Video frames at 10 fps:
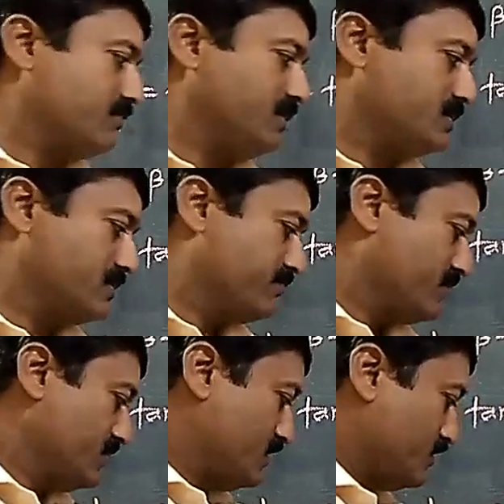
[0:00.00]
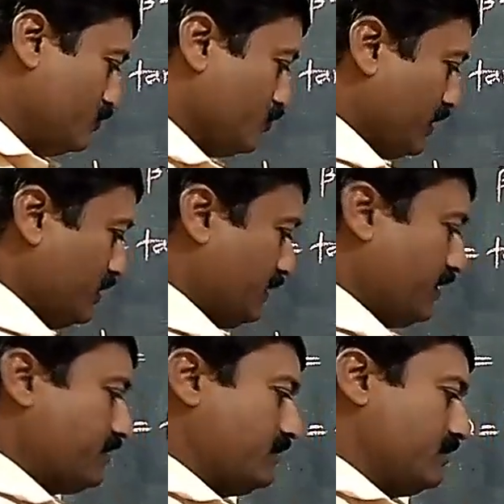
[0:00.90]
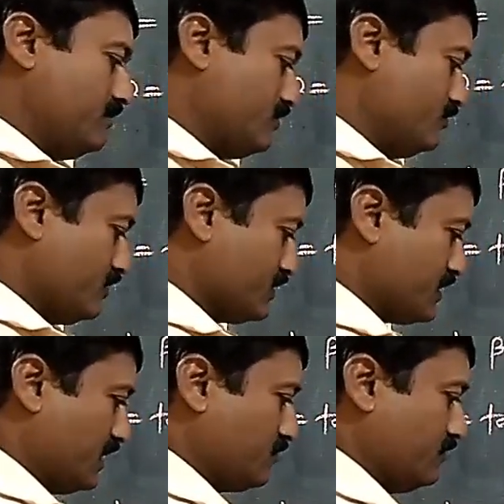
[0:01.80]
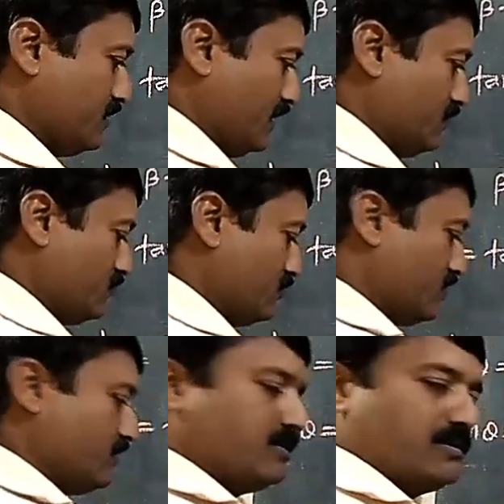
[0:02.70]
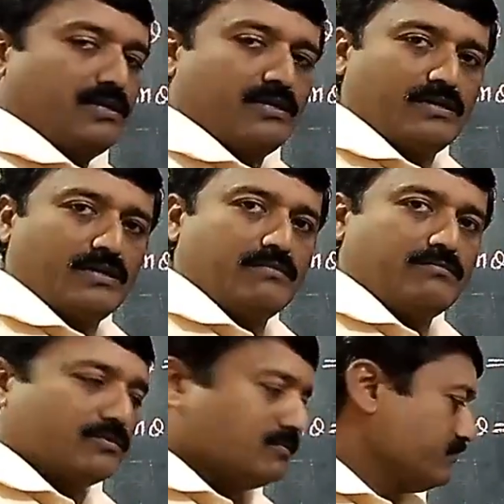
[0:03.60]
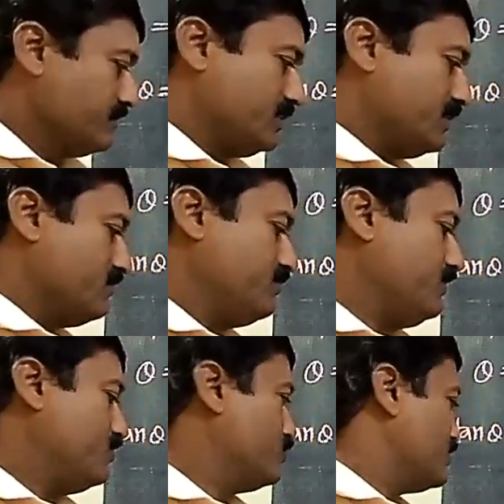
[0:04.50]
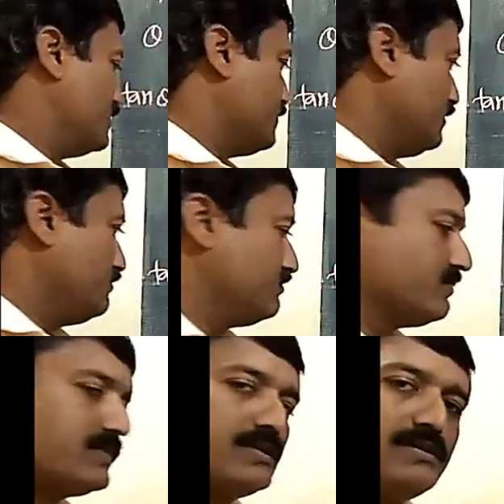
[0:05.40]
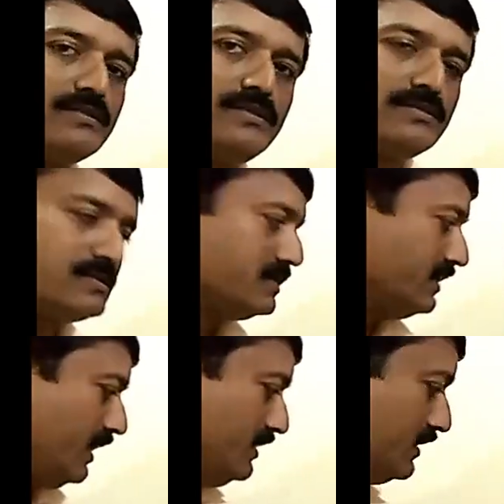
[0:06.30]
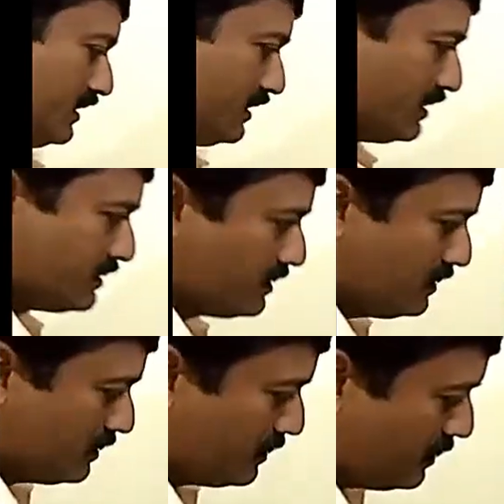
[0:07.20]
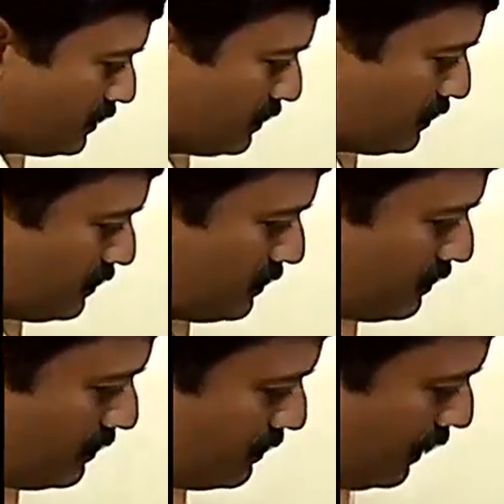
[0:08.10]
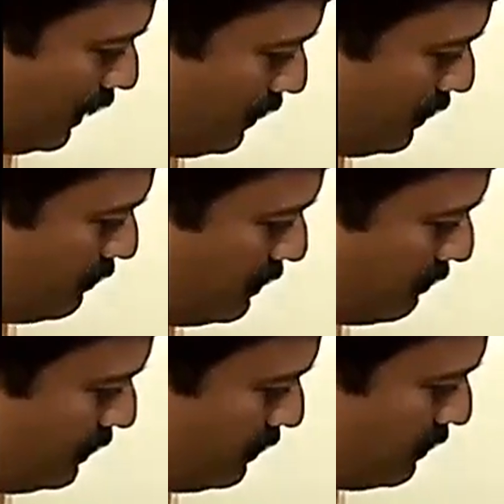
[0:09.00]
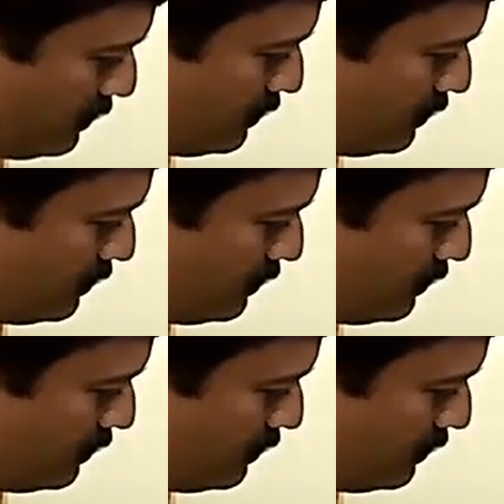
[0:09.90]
formulas. You can take or you can start with m1 or m2. There will be no change in this tan theta, that is the angle between,